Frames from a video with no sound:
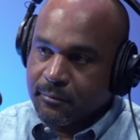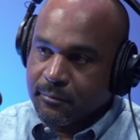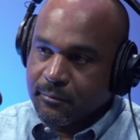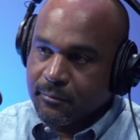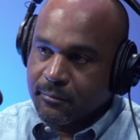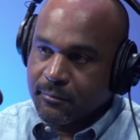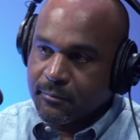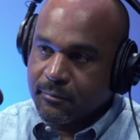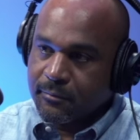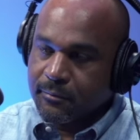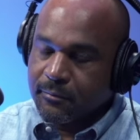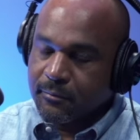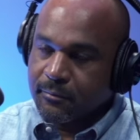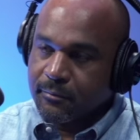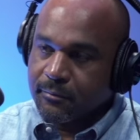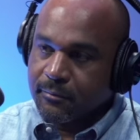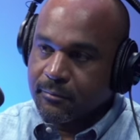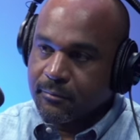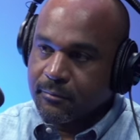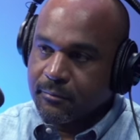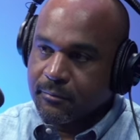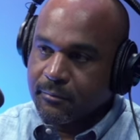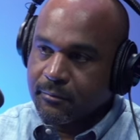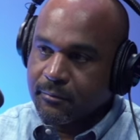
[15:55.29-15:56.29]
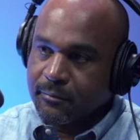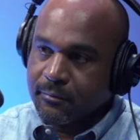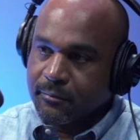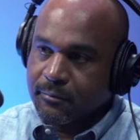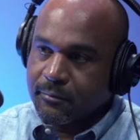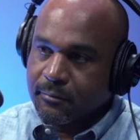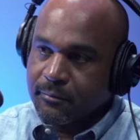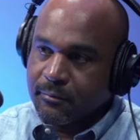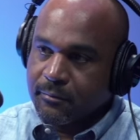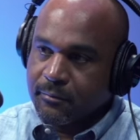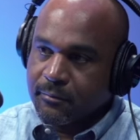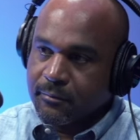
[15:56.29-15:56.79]

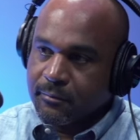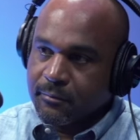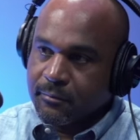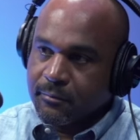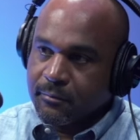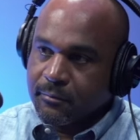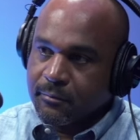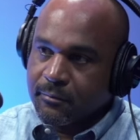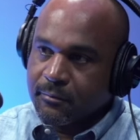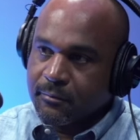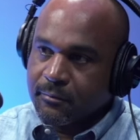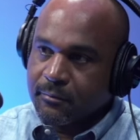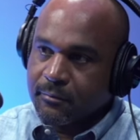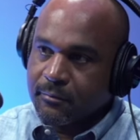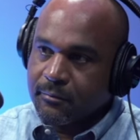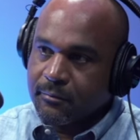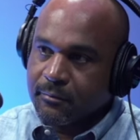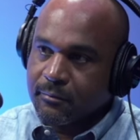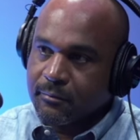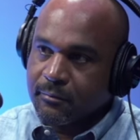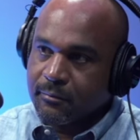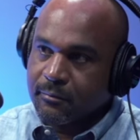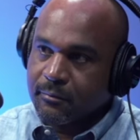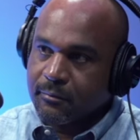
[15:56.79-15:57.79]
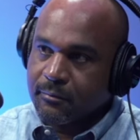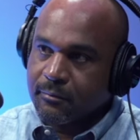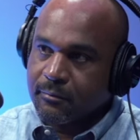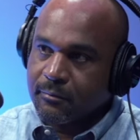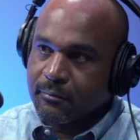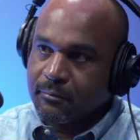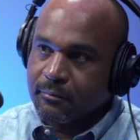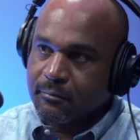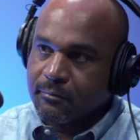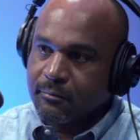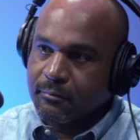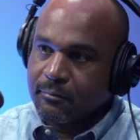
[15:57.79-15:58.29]

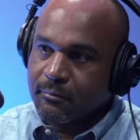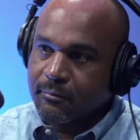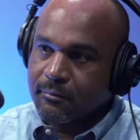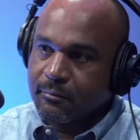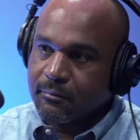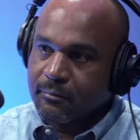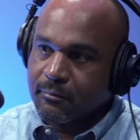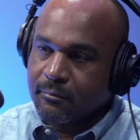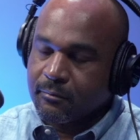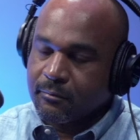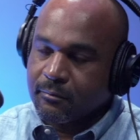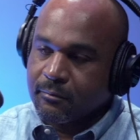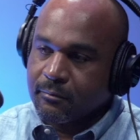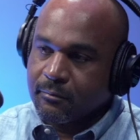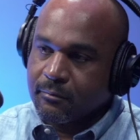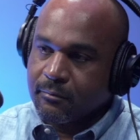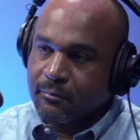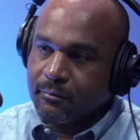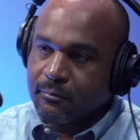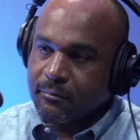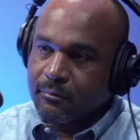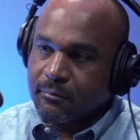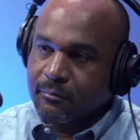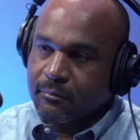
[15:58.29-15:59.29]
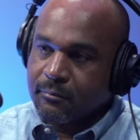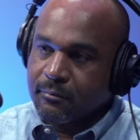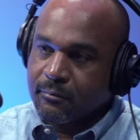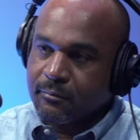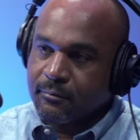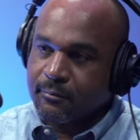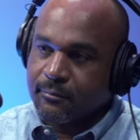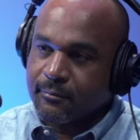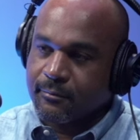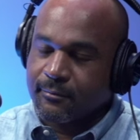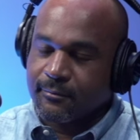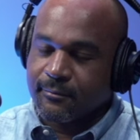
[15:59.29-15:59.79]

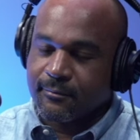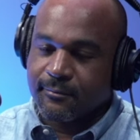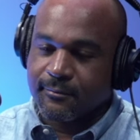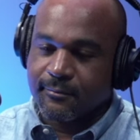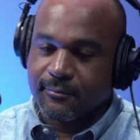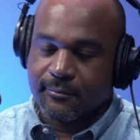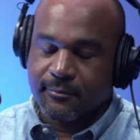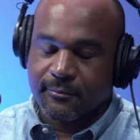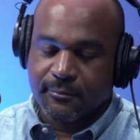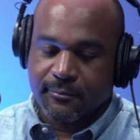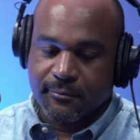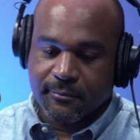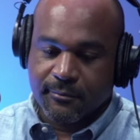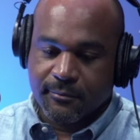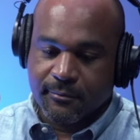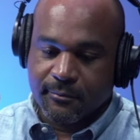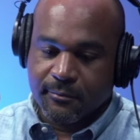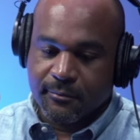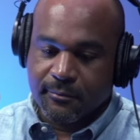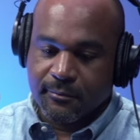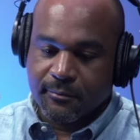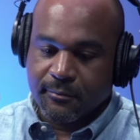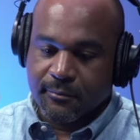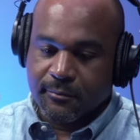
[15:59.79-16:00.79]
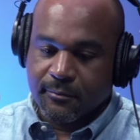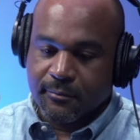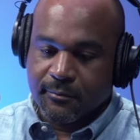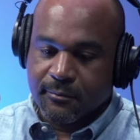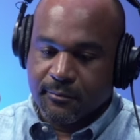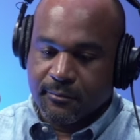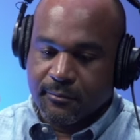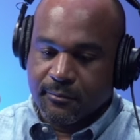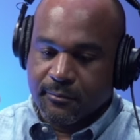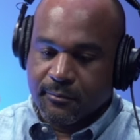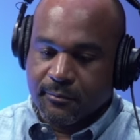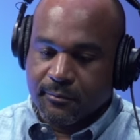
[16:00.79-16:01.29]

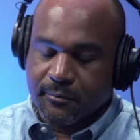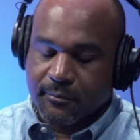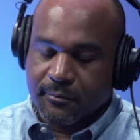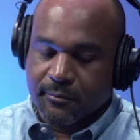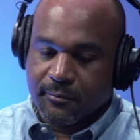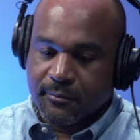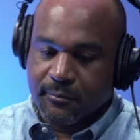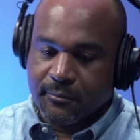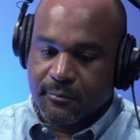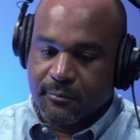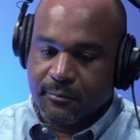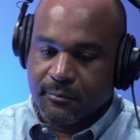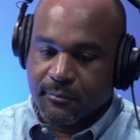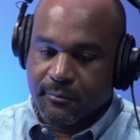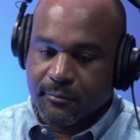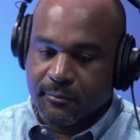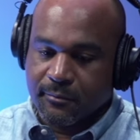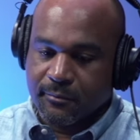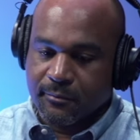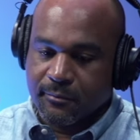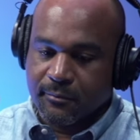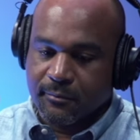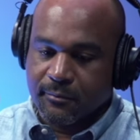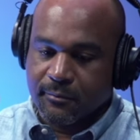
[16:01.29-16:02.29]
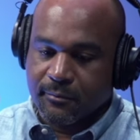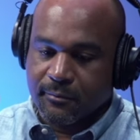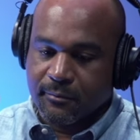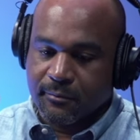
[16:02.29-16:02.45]
(silent)